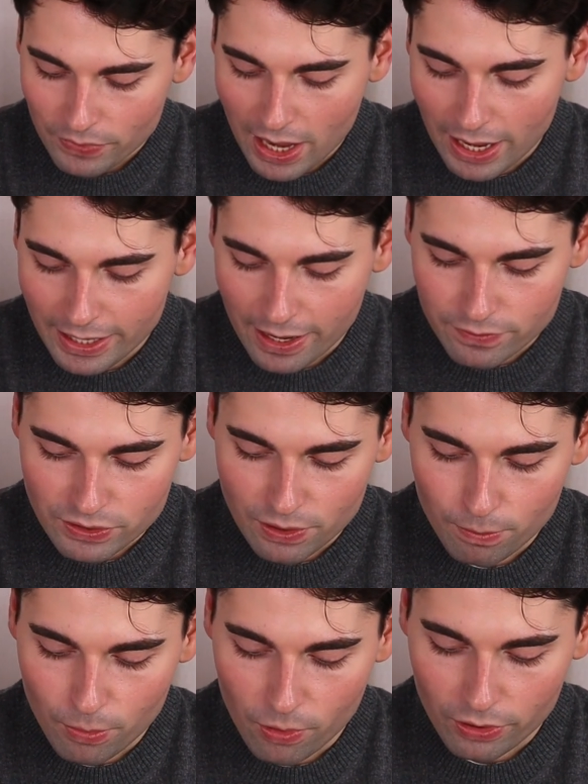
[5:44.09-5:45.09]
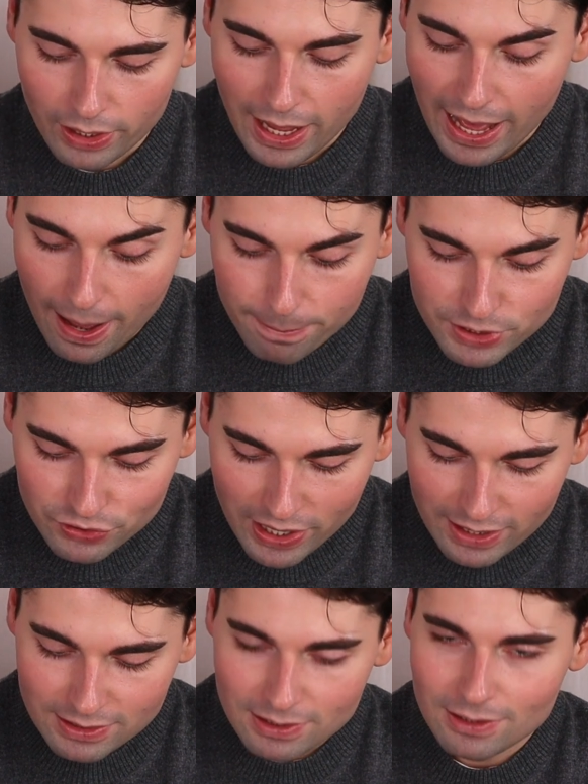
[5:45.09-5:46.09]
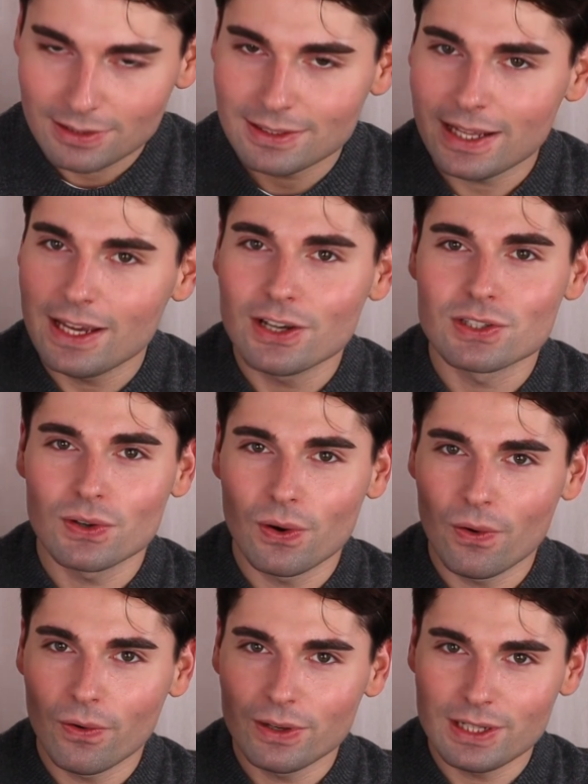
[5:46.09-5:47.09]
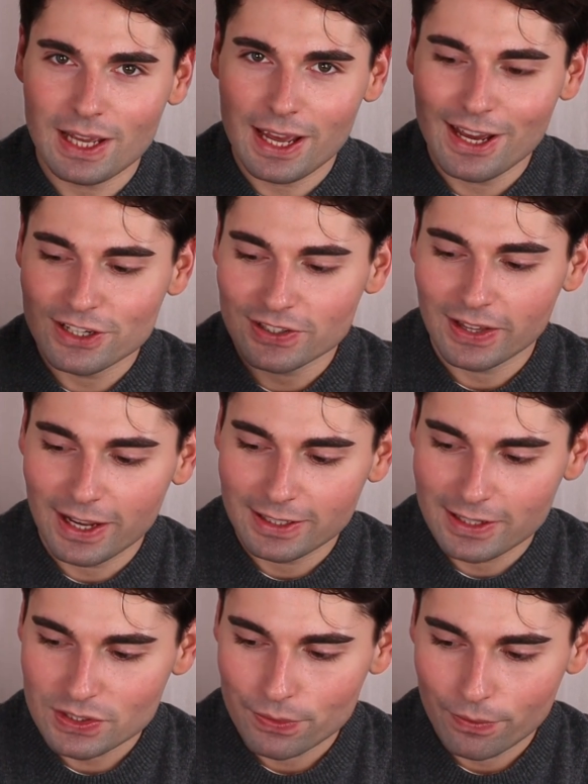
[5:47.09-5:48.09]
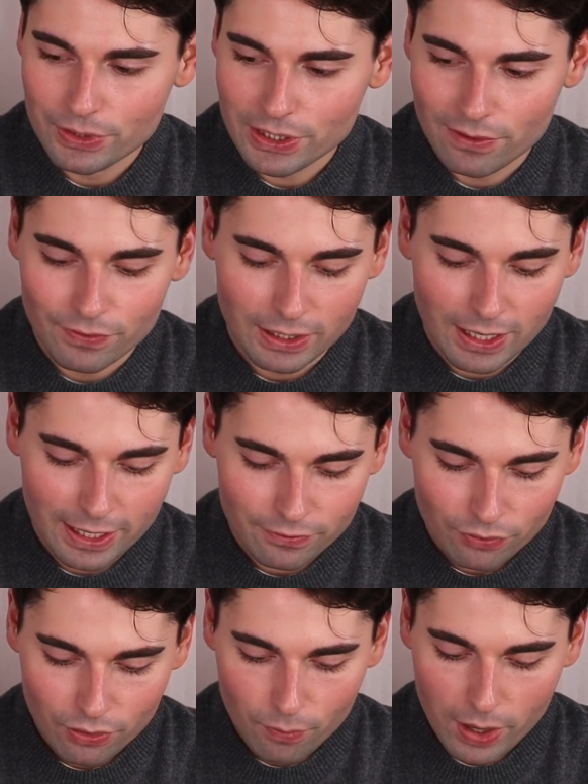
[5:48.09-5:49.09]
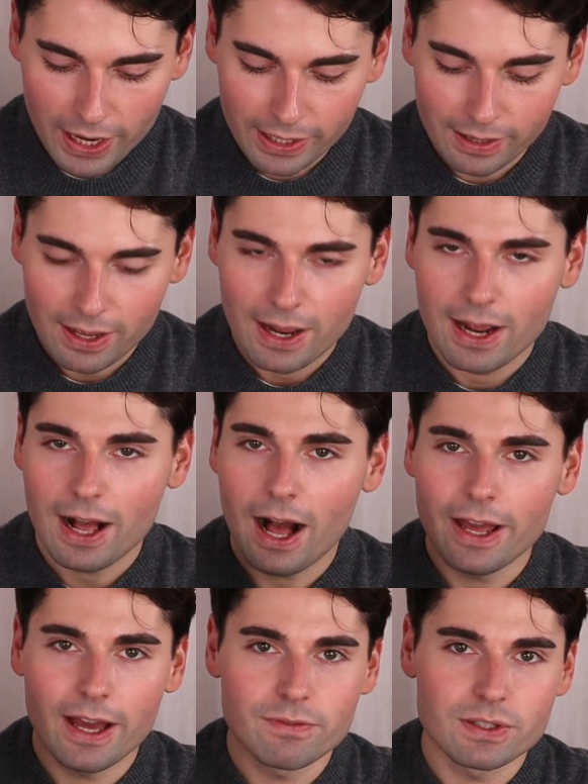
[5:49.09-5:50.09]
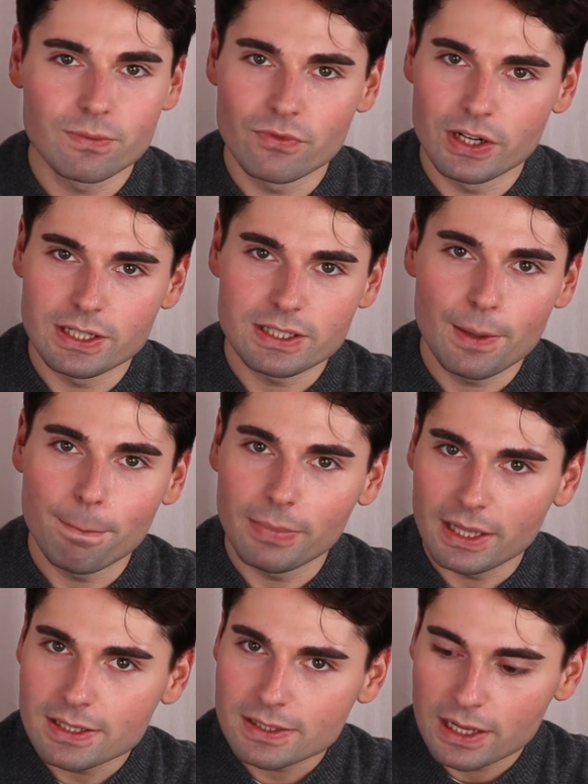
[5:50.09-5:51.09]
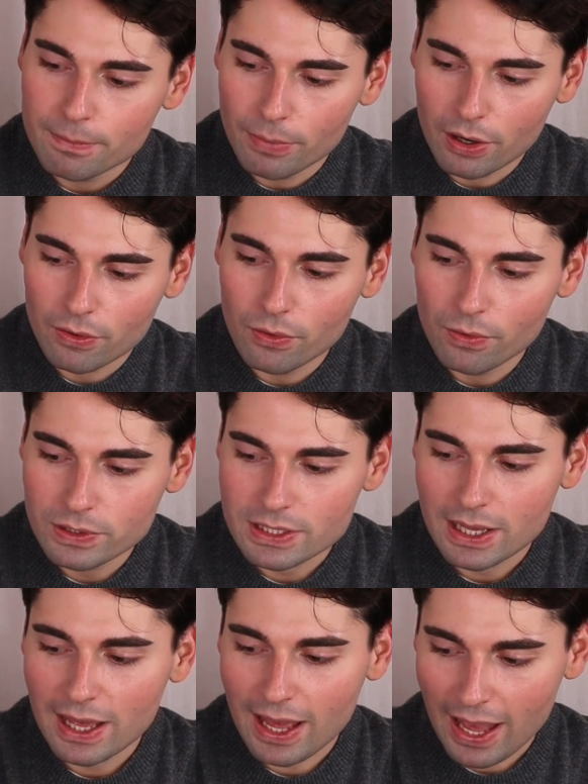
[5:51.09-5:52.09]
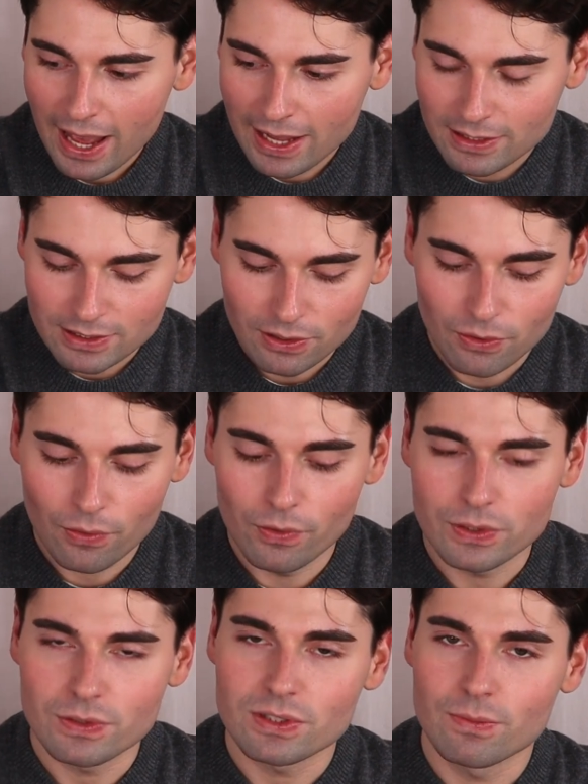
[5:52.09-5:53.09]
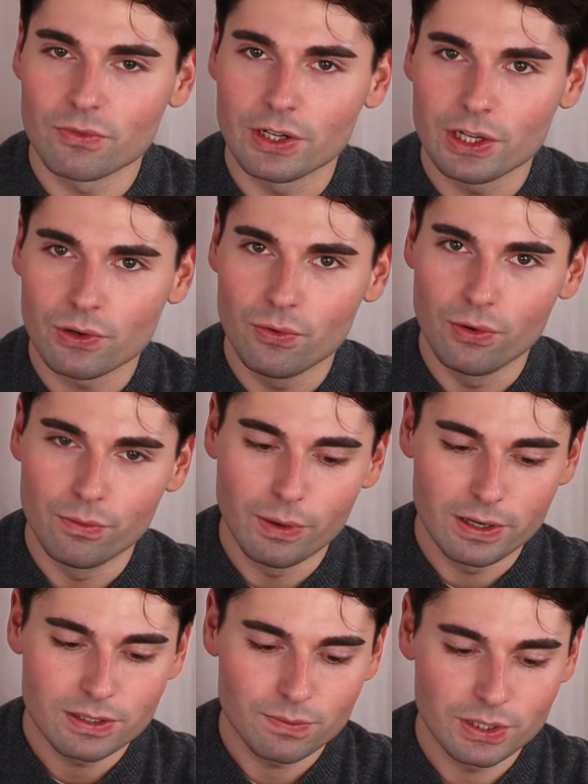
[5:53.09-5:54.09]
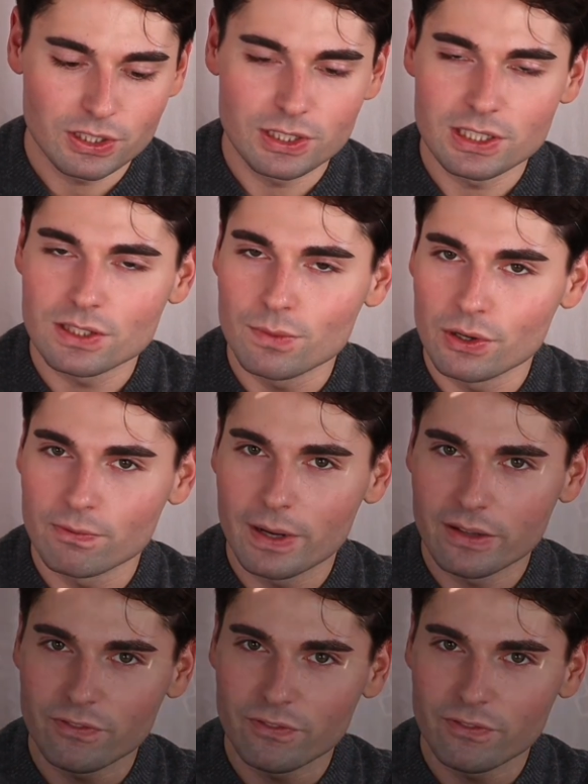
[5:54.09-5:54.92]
I have some more abstract takes on the H like this one, which I really liked for a while. I have some really simplistic buckles and also some really cool ones, which this is one of my